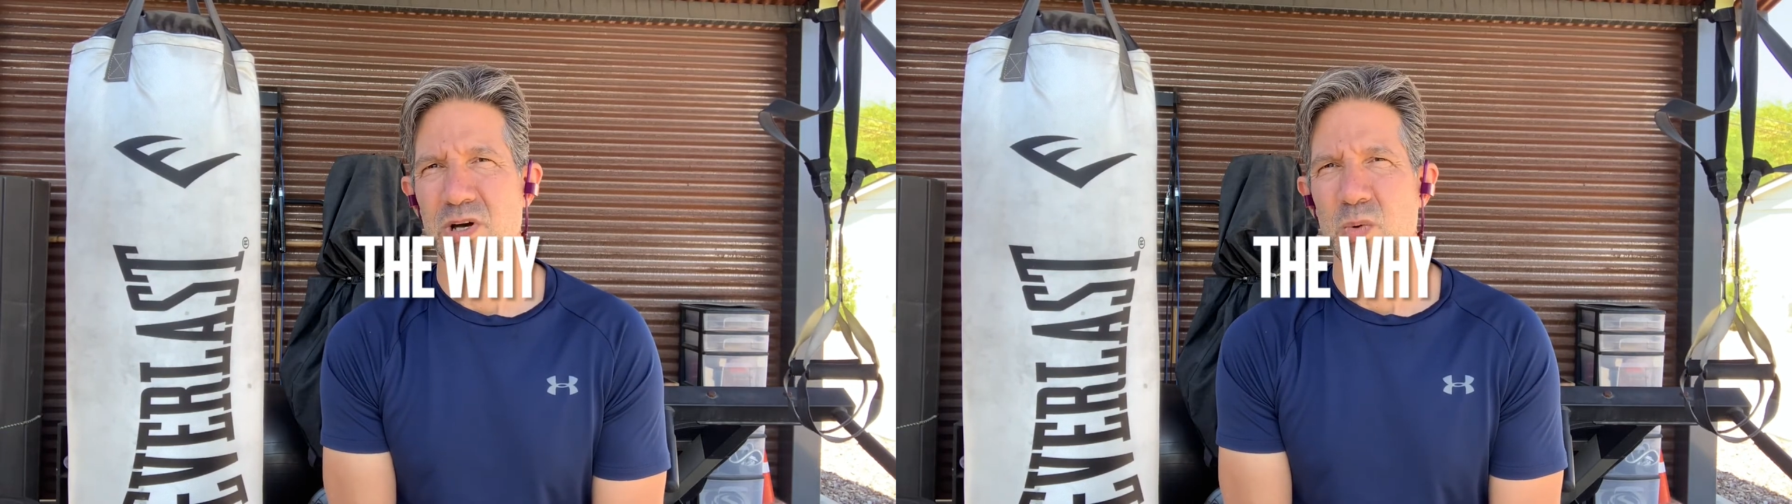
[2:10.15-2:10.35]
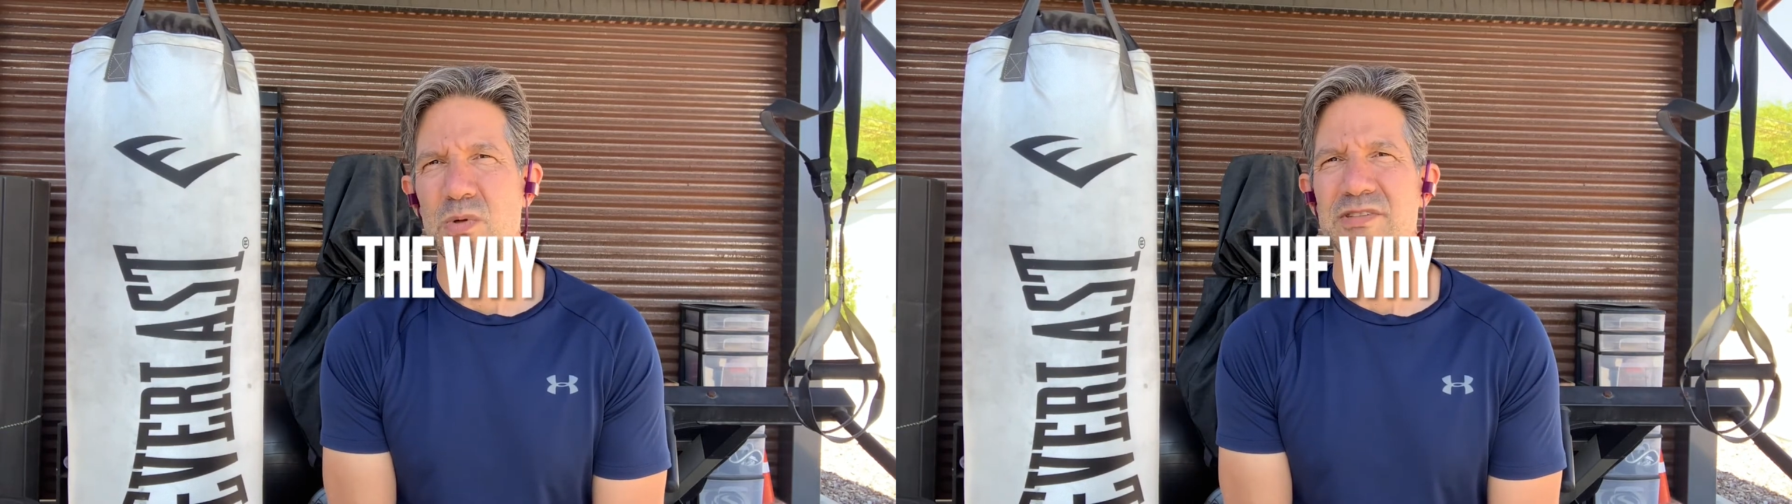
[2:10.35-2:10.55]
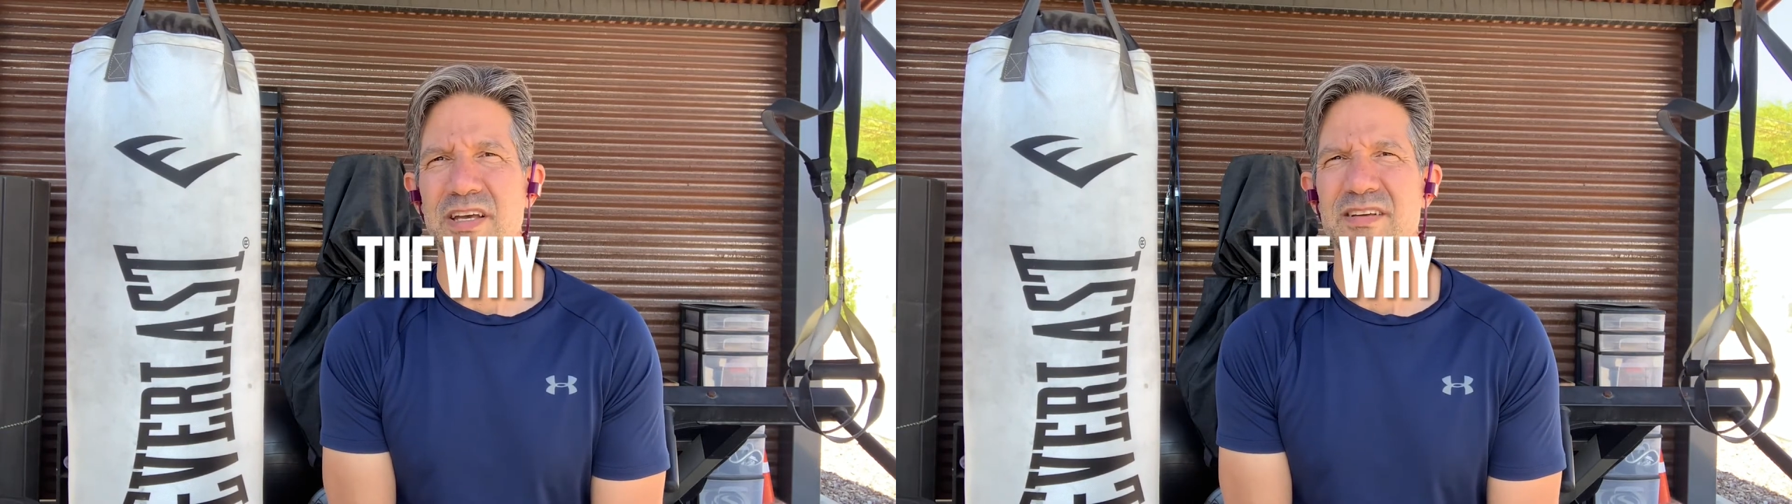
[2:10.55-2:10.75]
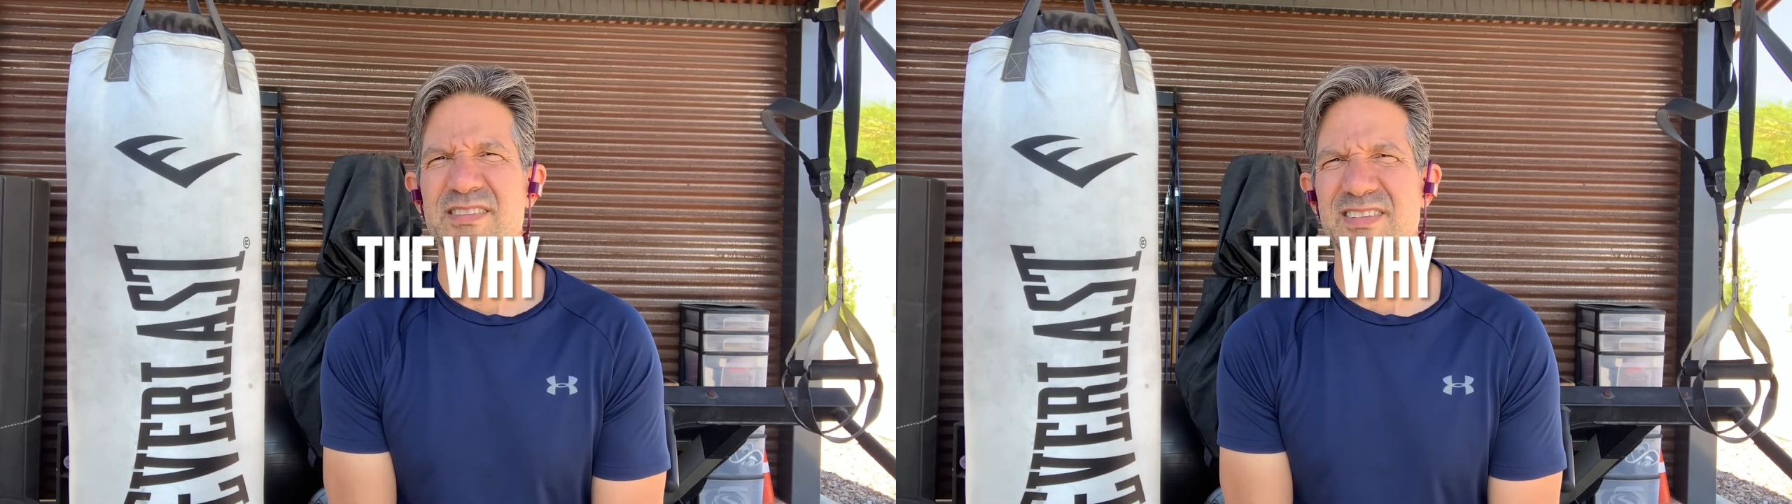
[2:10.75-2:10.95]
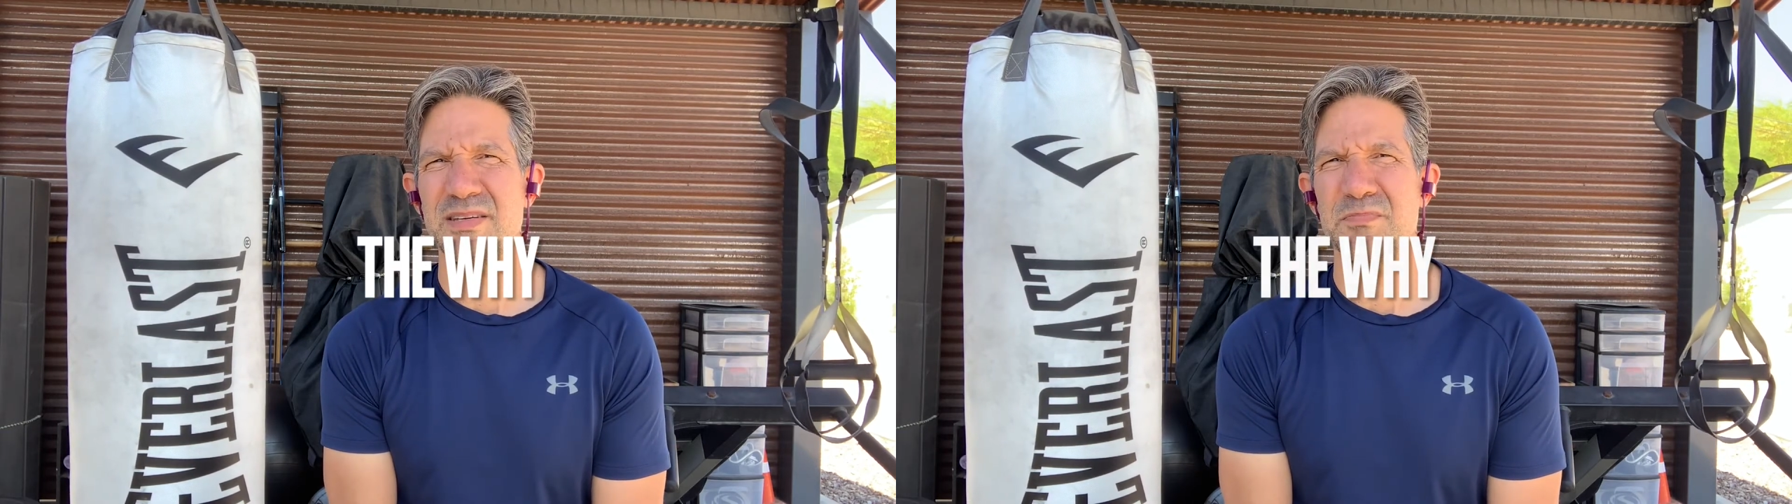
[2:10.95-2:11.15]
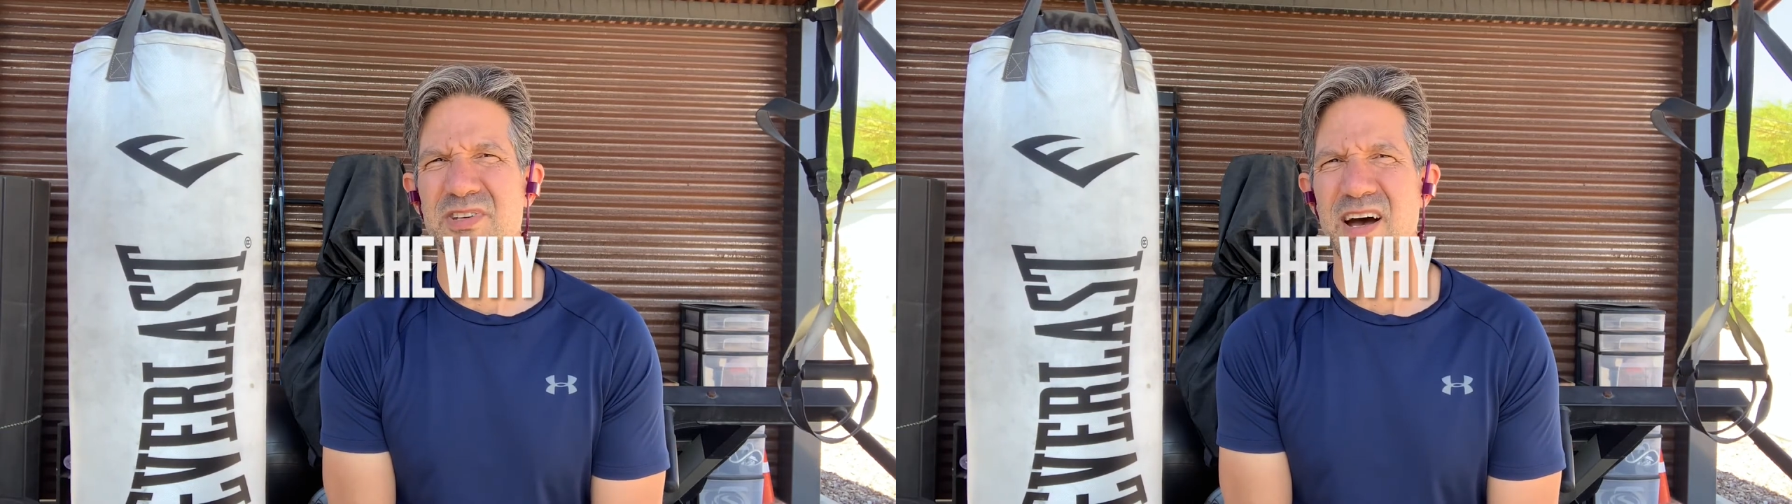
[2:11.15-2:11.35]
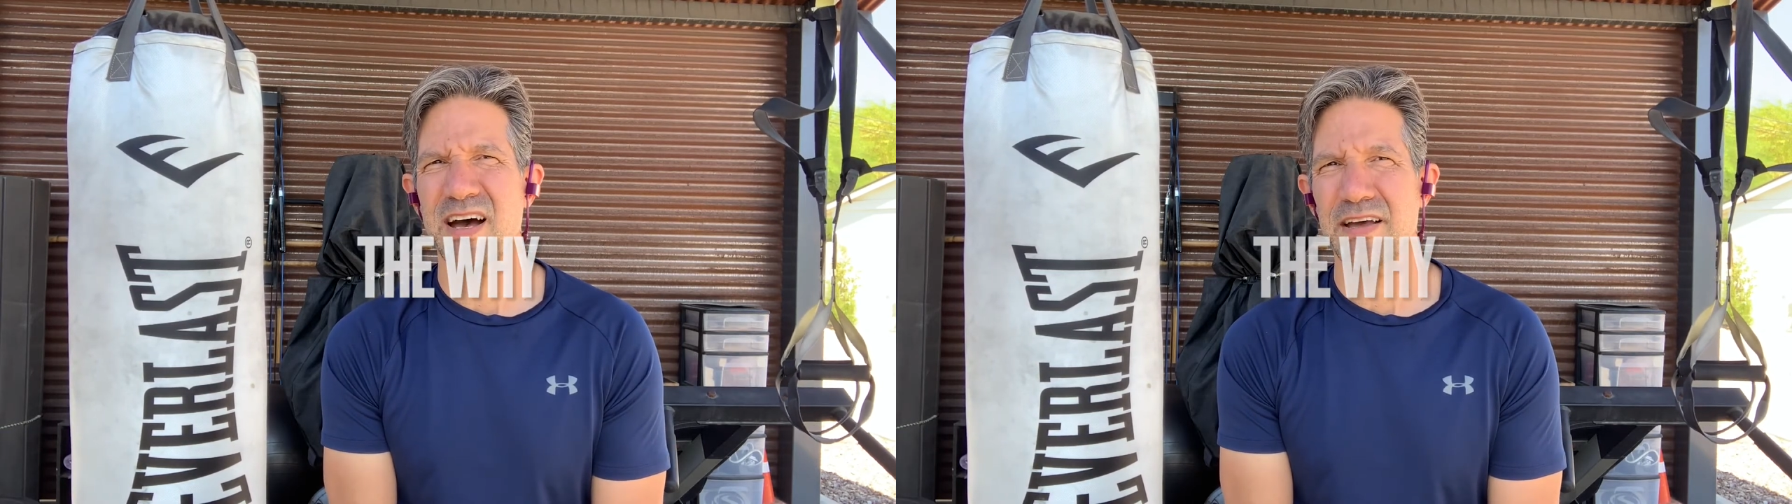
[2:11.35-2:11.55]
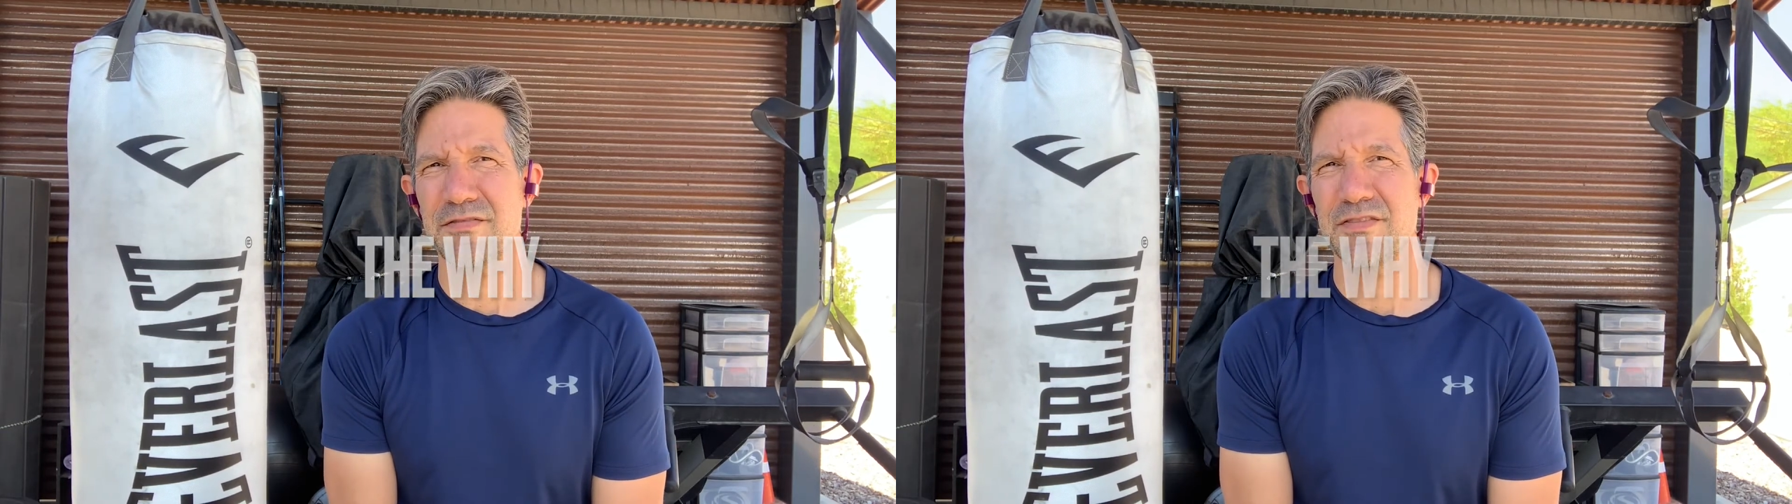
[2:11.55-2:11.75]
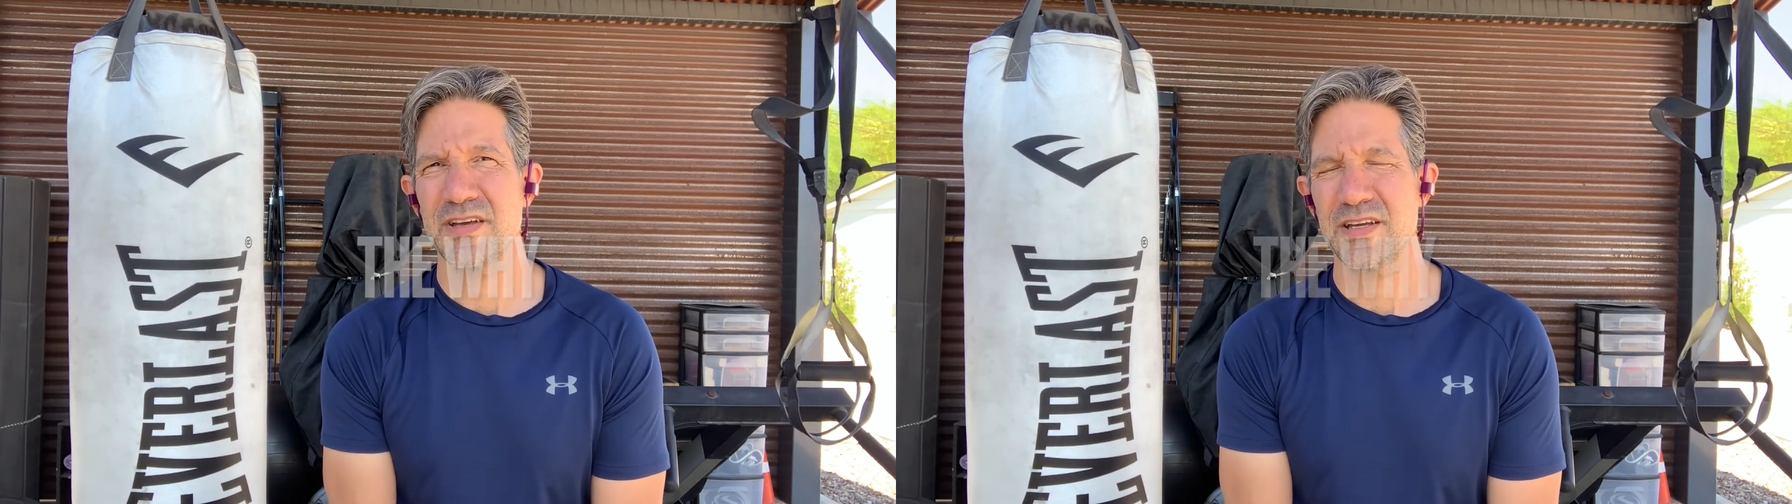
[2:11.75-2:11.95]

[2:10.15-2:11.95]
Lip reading: we'll take a deep dive